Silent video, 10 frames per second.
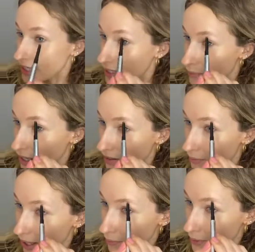It is part
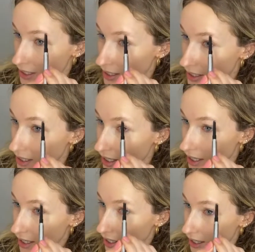of my business
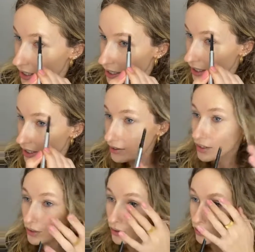here
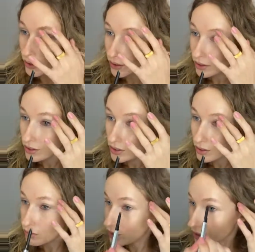in Hong Kong. So
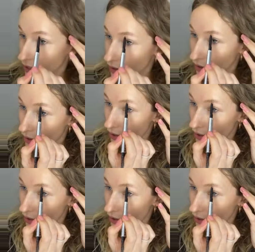if you're in Hong